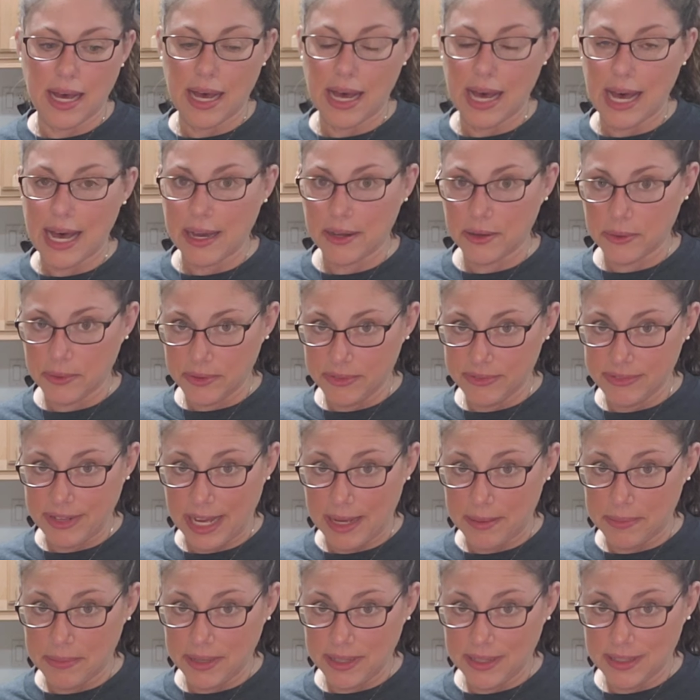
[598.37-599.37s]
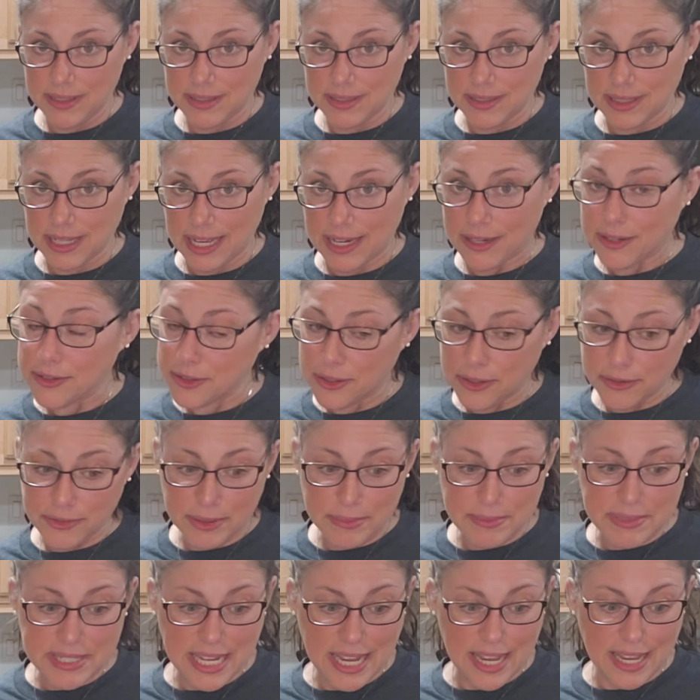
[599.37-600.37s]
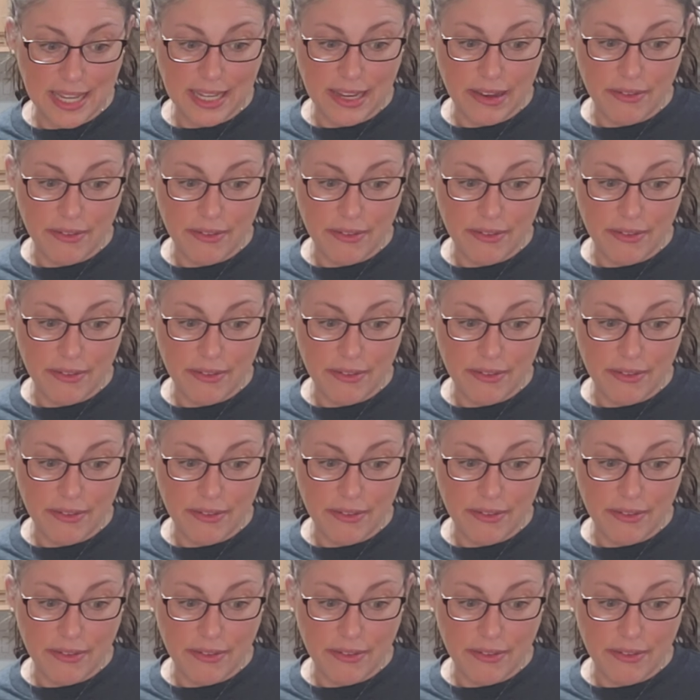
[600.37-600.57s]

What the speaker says: aquafaba, I don't know if I'm saying